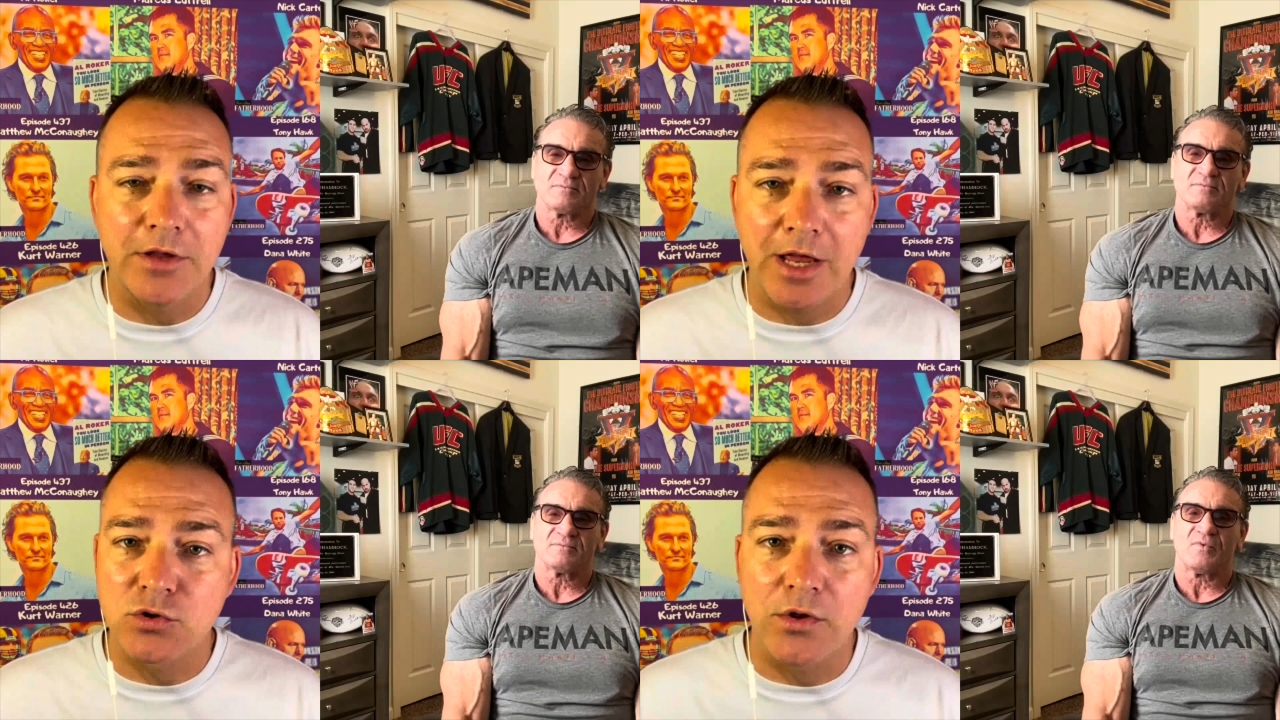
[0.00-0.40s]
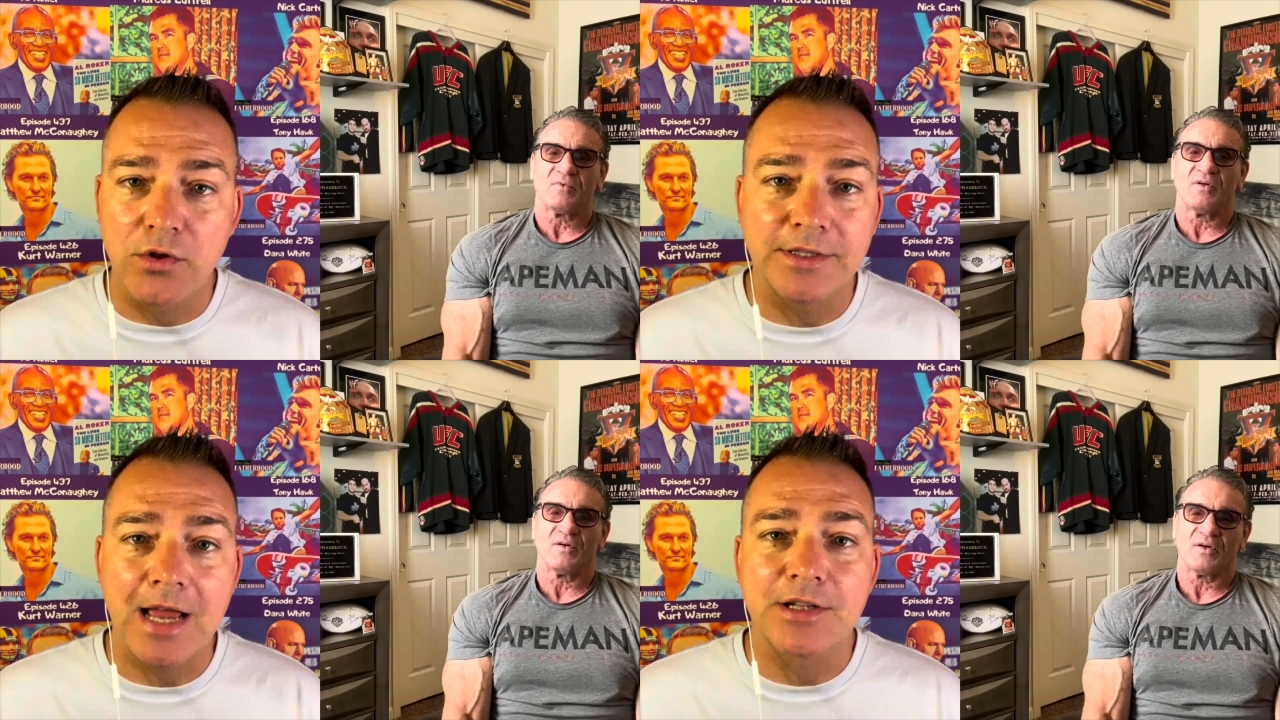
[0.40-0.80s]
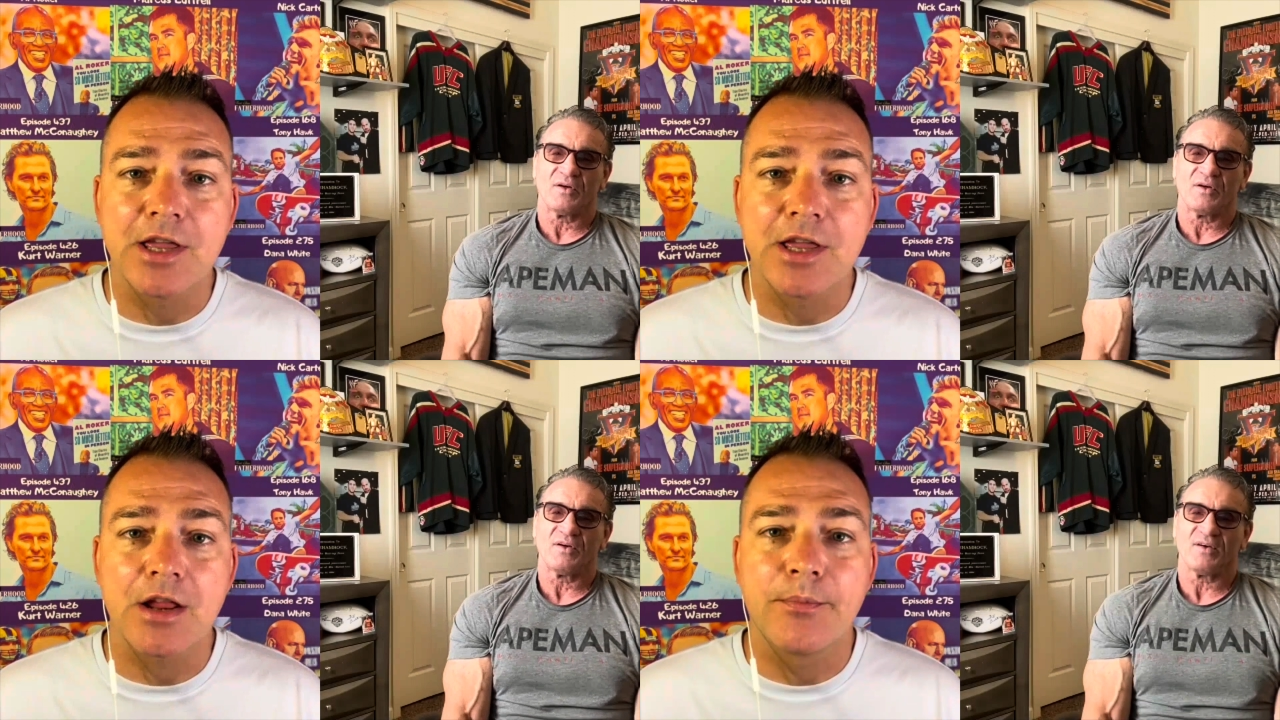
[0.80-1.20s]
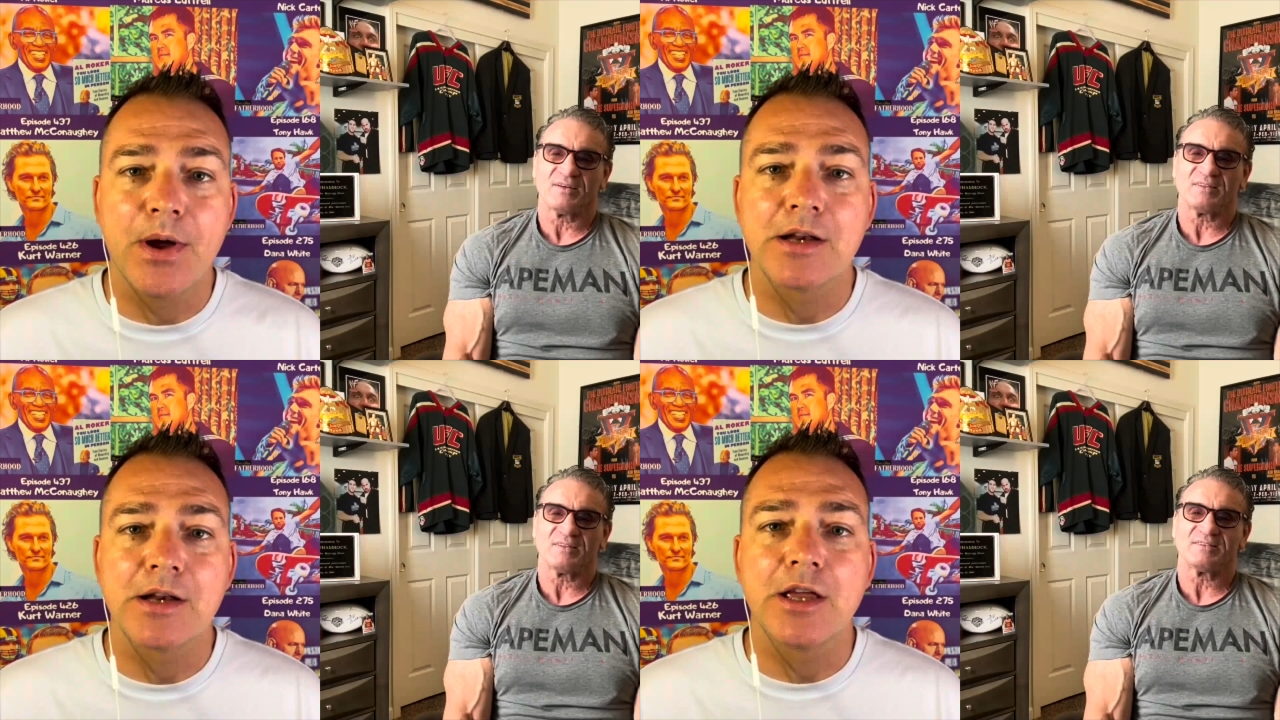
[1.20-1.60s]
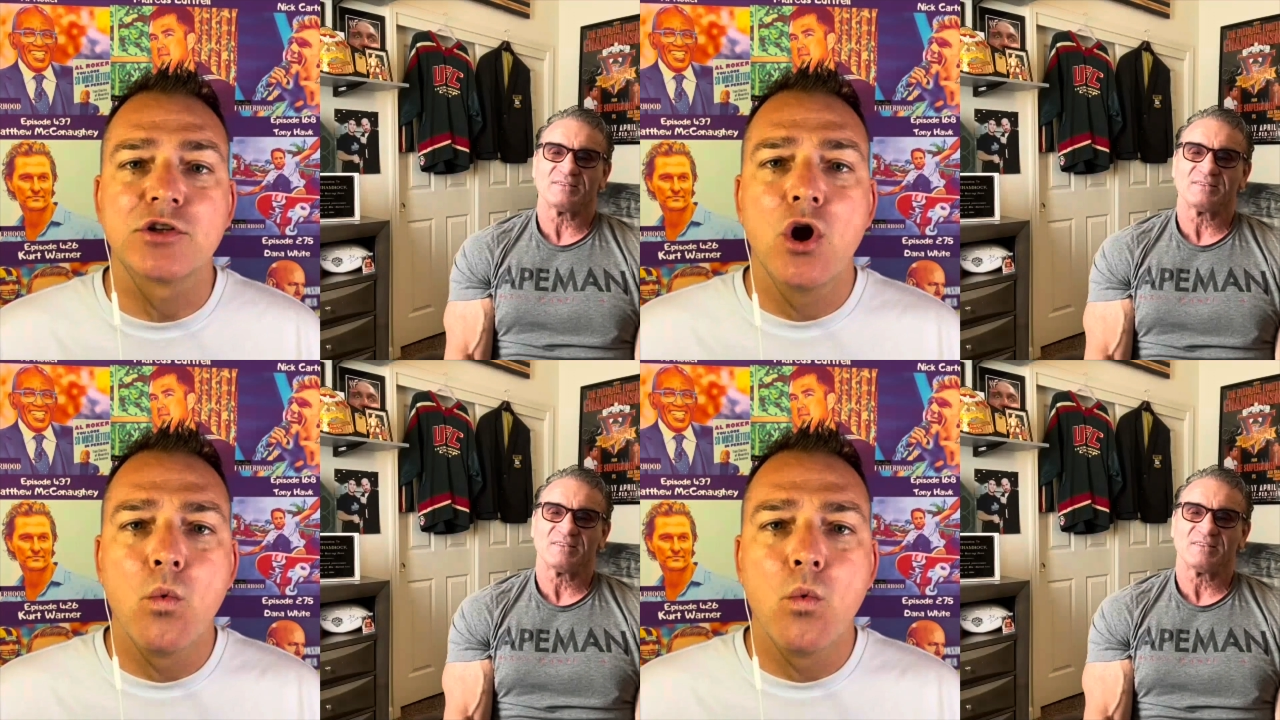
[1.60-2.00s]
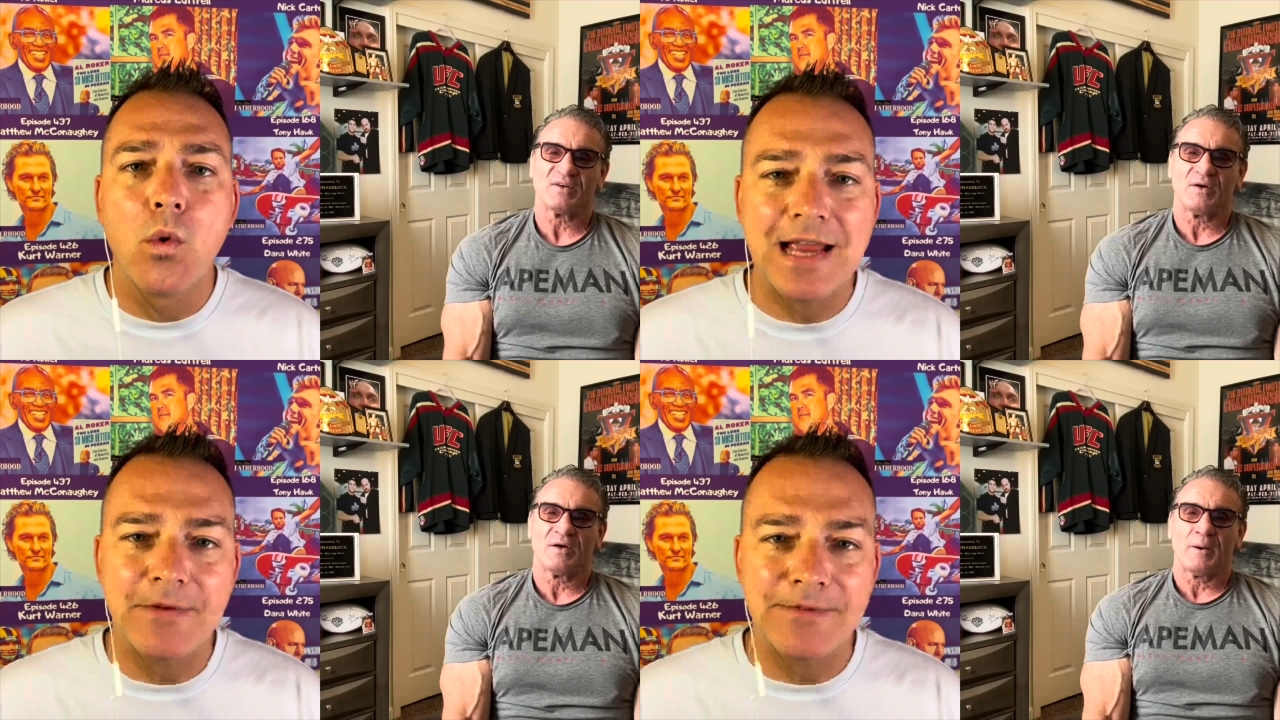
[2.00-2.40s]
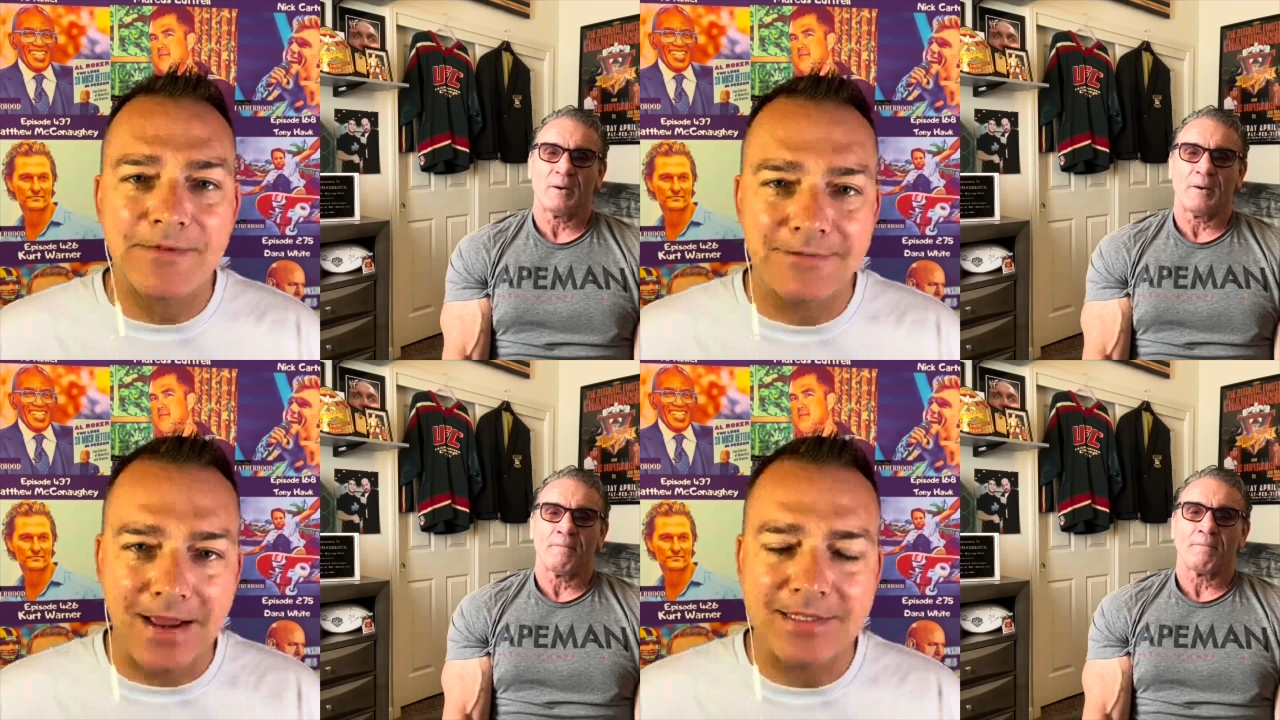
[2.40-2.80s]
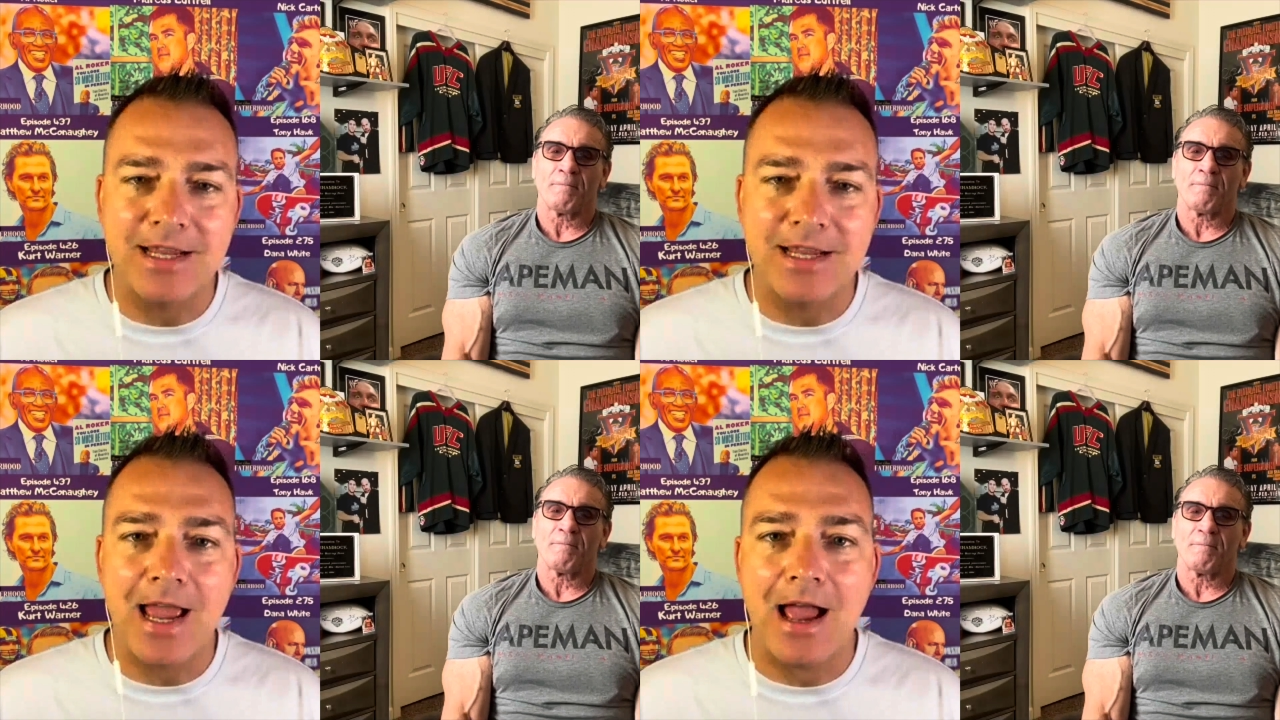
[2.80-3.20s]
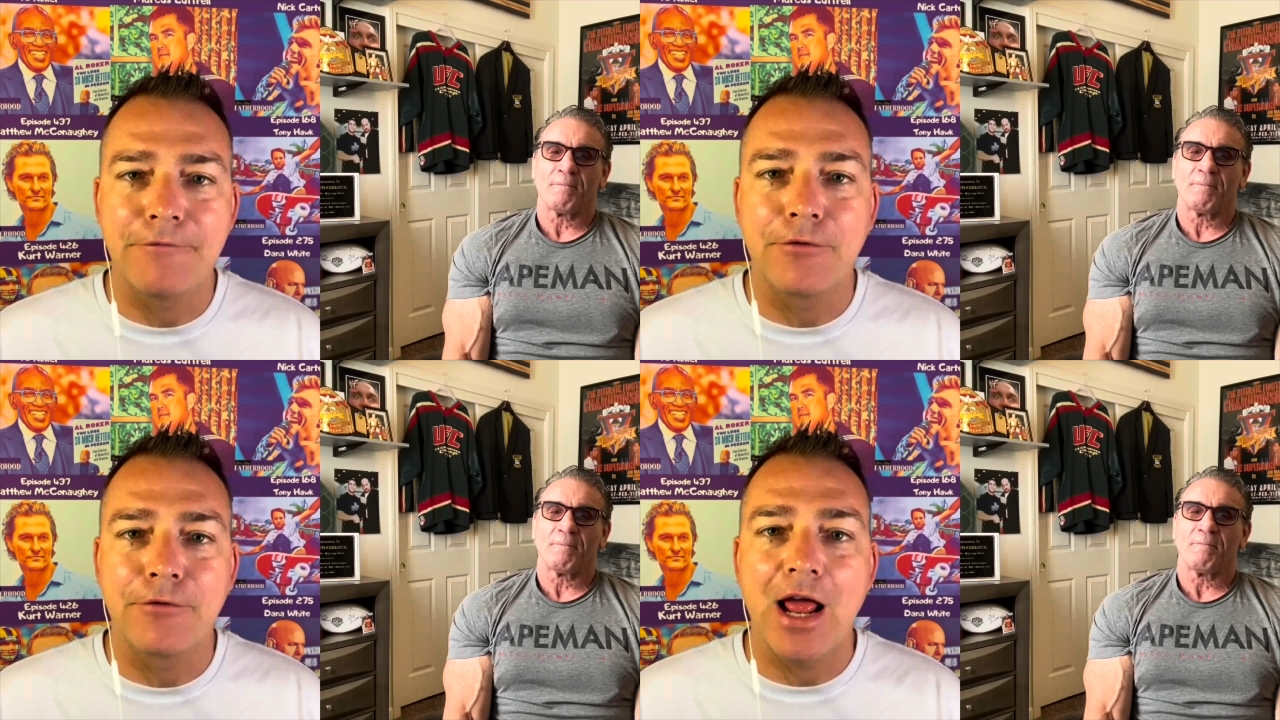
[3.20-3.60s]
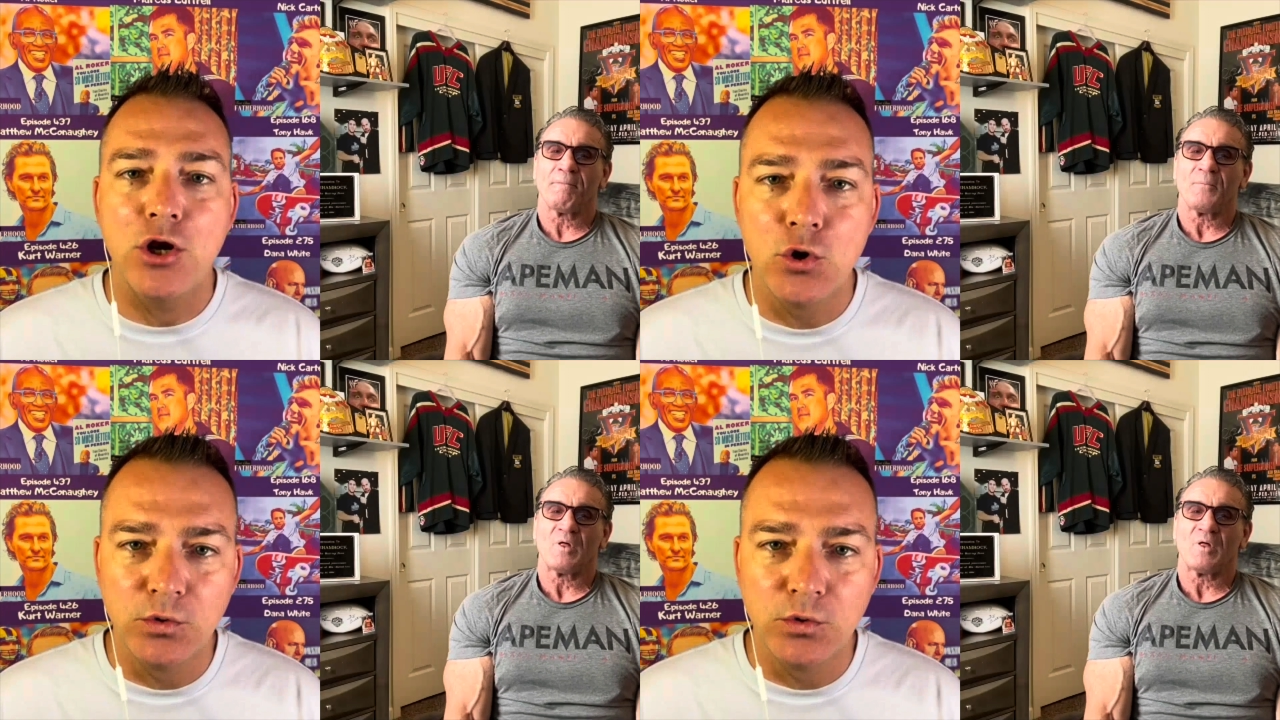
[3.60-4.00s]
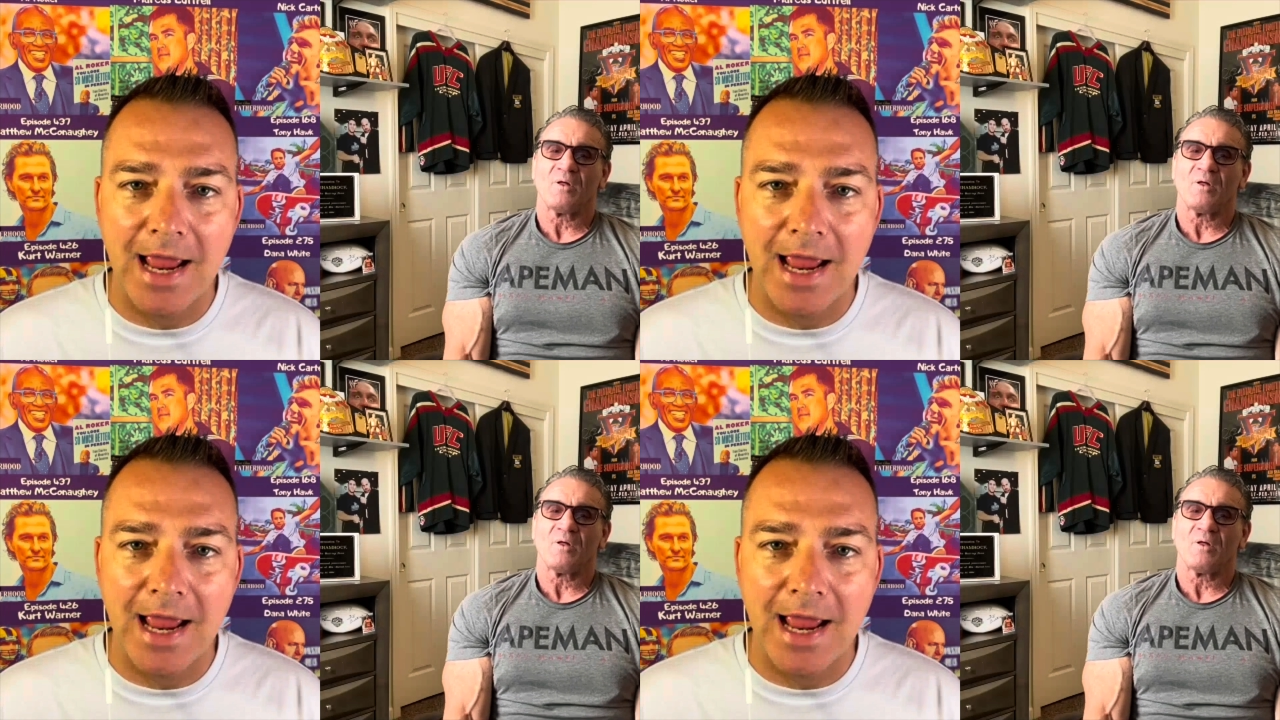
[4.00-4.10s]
Speaker 1: love to ask all the dads that I get on the podcast, what type of advice do you have for that new